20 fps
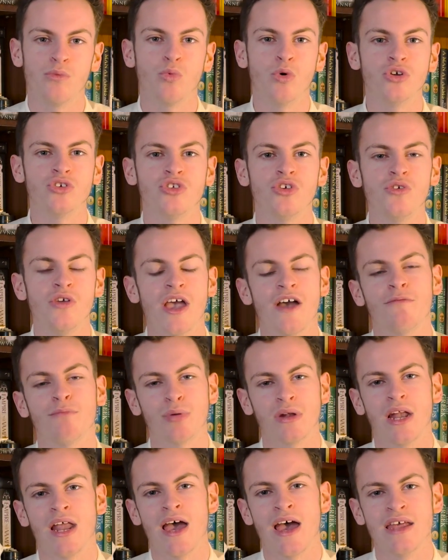What do you have
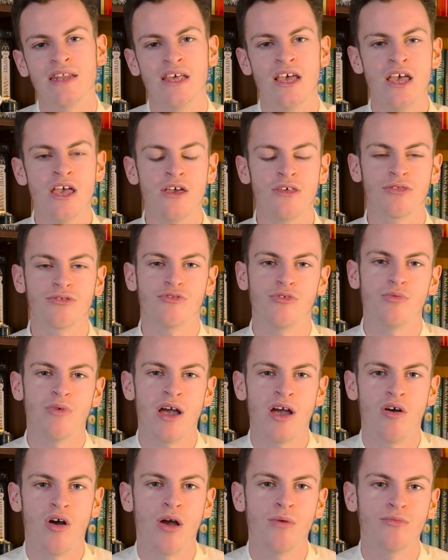planned
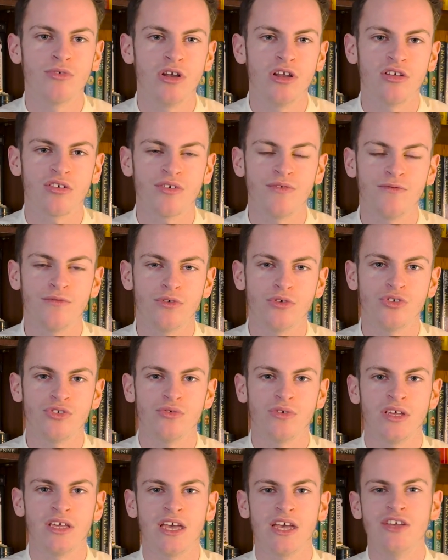throughout? I'm really looking forward
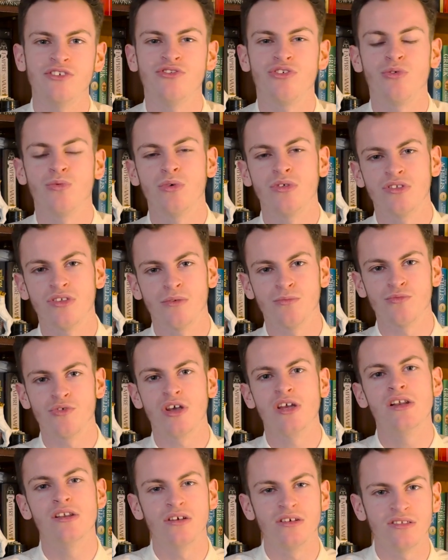to engaging with some
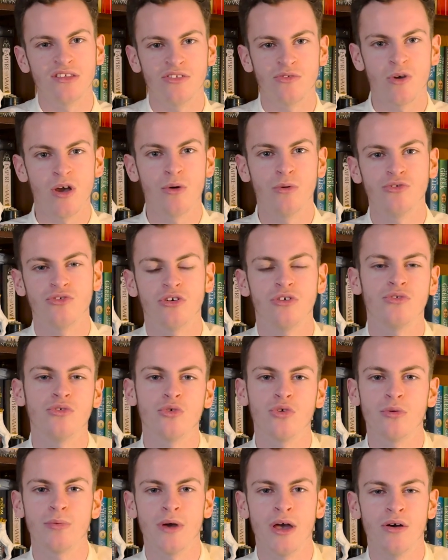read-alongs as well, which I'll
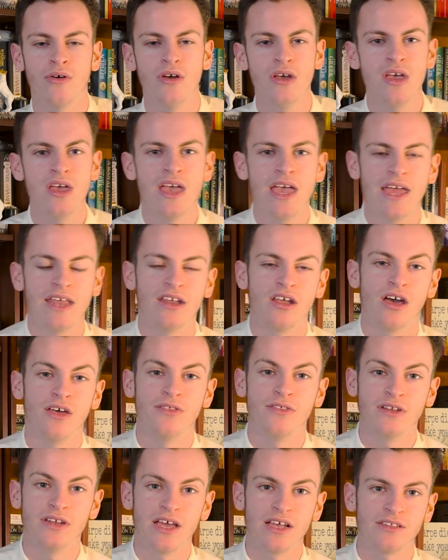talk about in
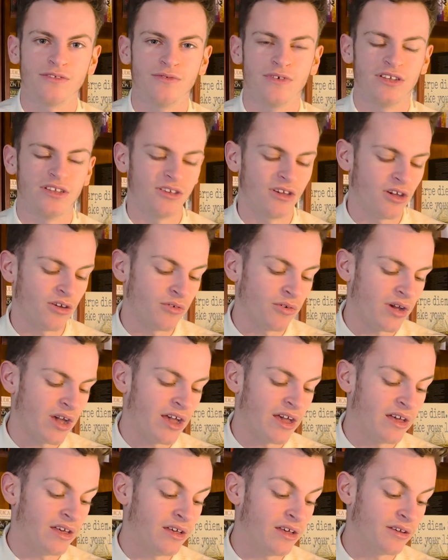the next video.
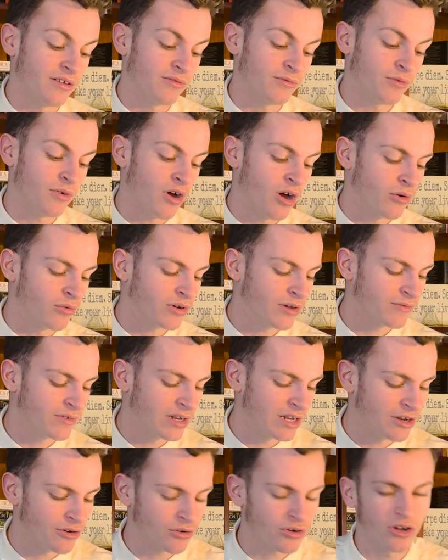I'll give a
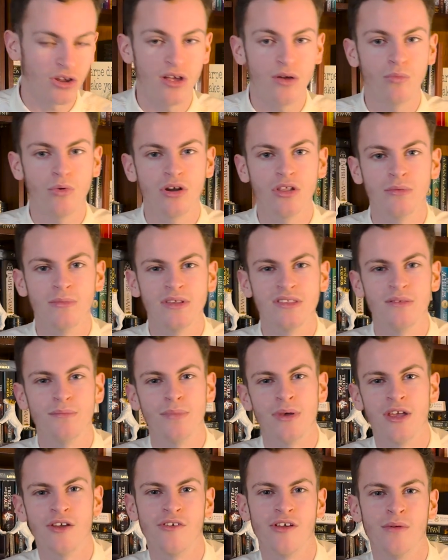little clue, and one of them is
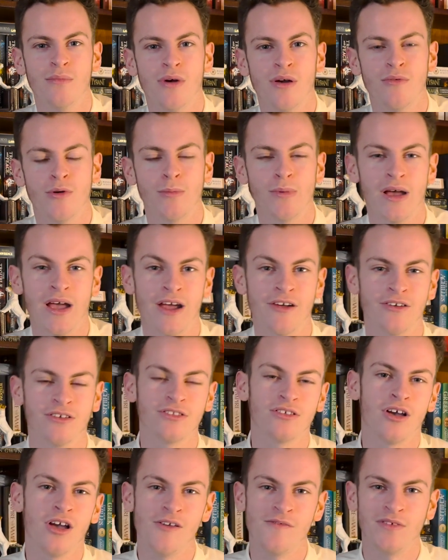Imperium by Robert
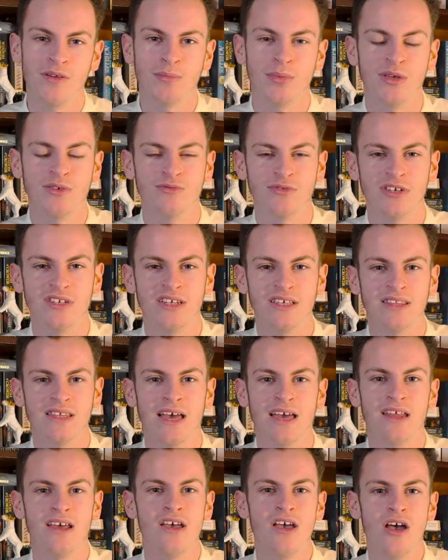Harris. I'll hopefully be reading
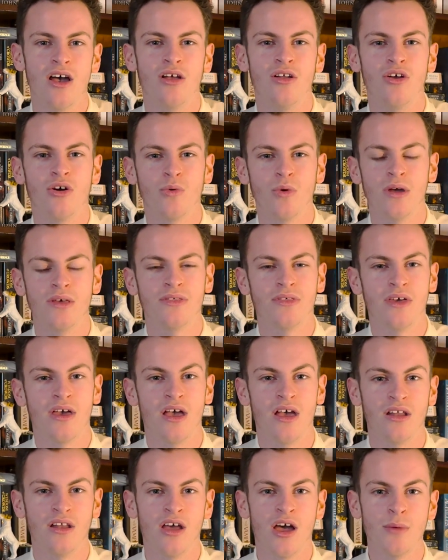that along with
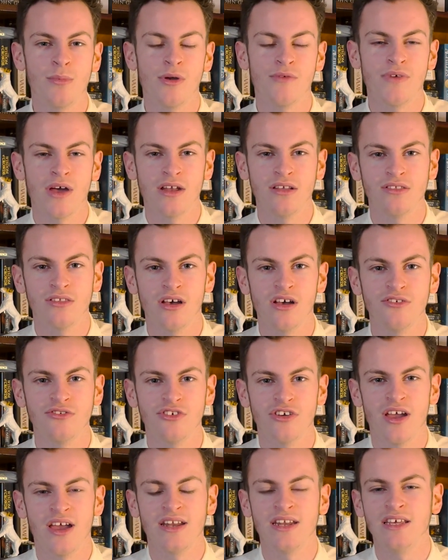Library of
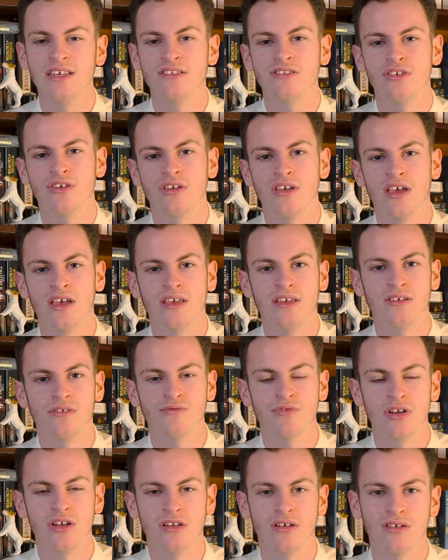Alexandria, and he's doing a
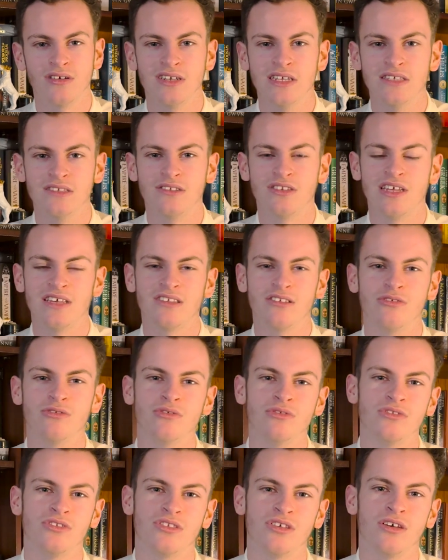read-along on his
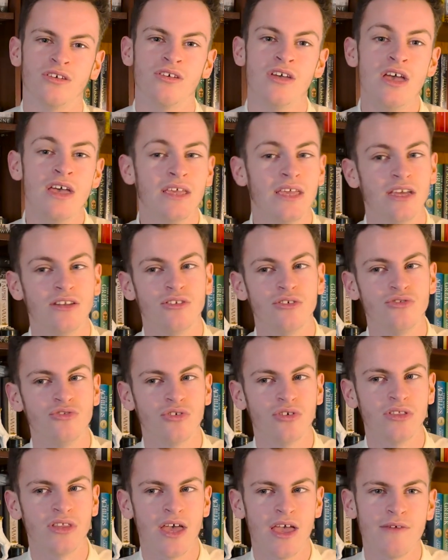Discord. So yeah, do
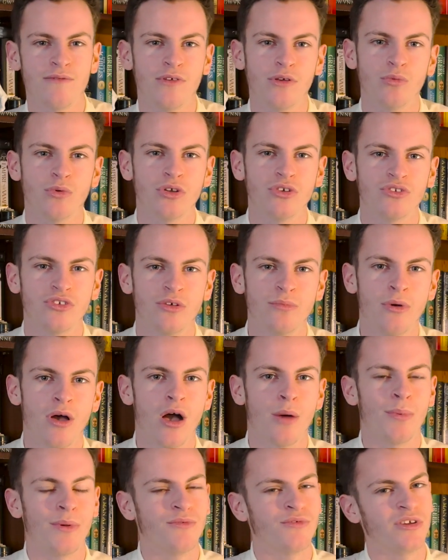join that if you want to, but
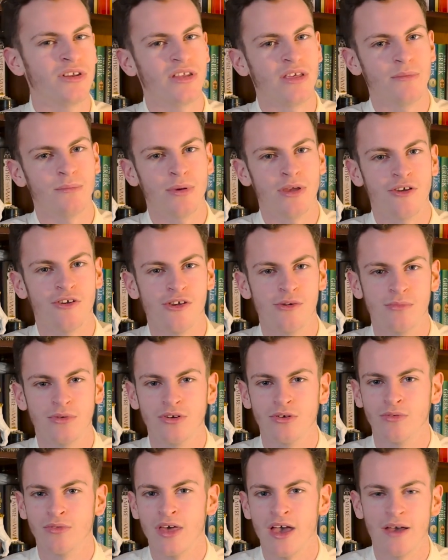I'll be reading Imperium
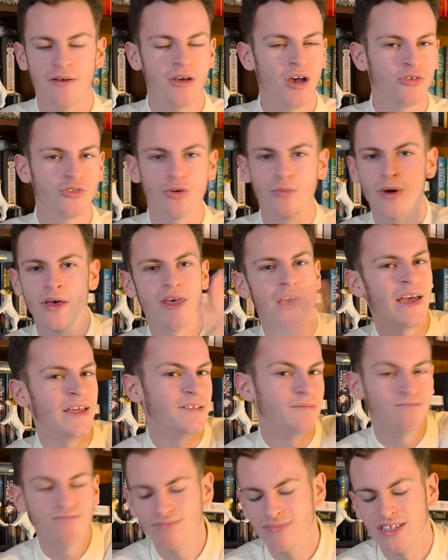and all that. I'll talk about that
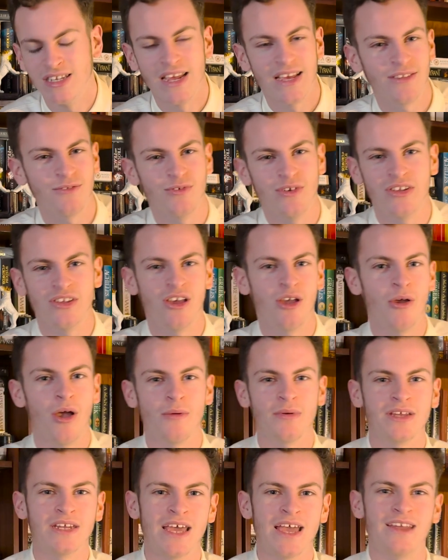in the next video.
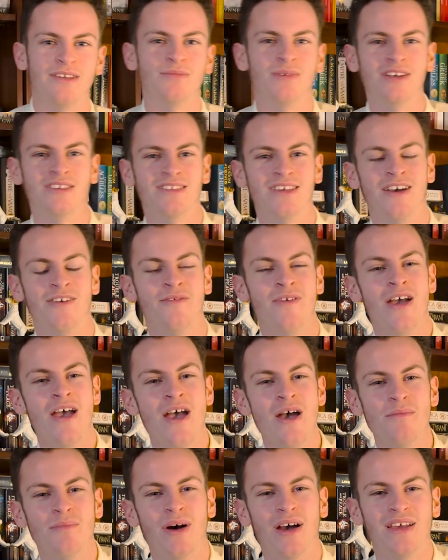I'm getting ahead of myself.
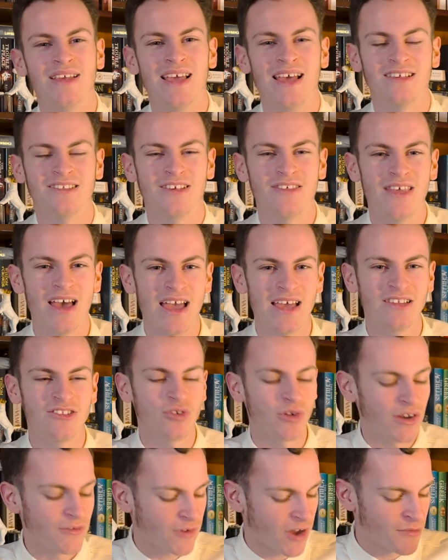But yeah, so that is
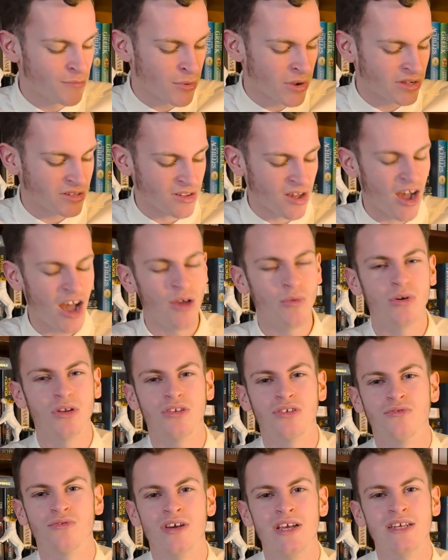25 books that I want
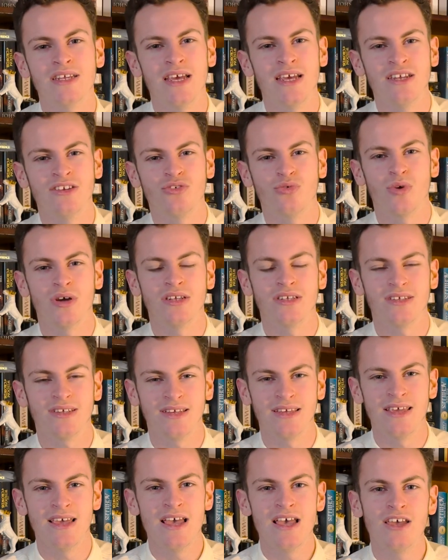to read in
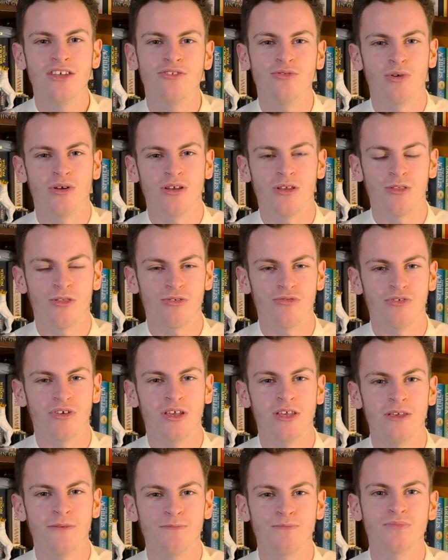
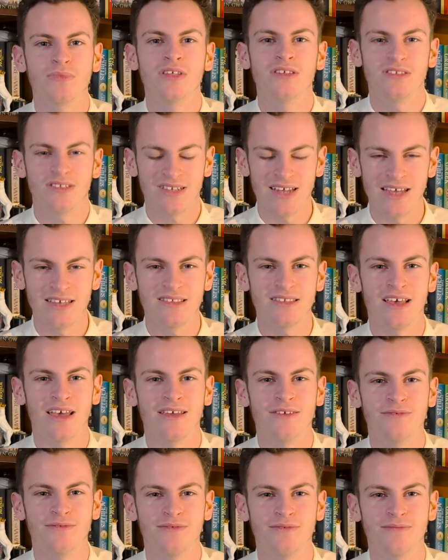2023. Stay
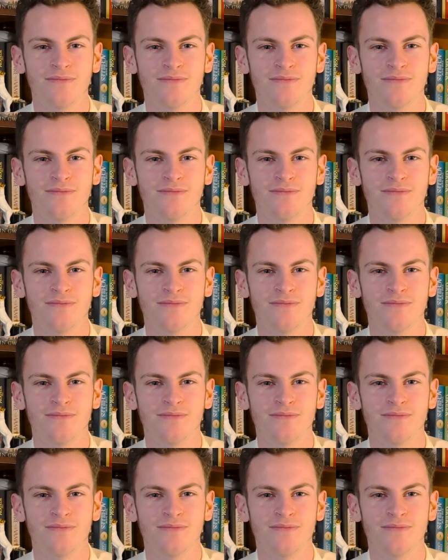safe.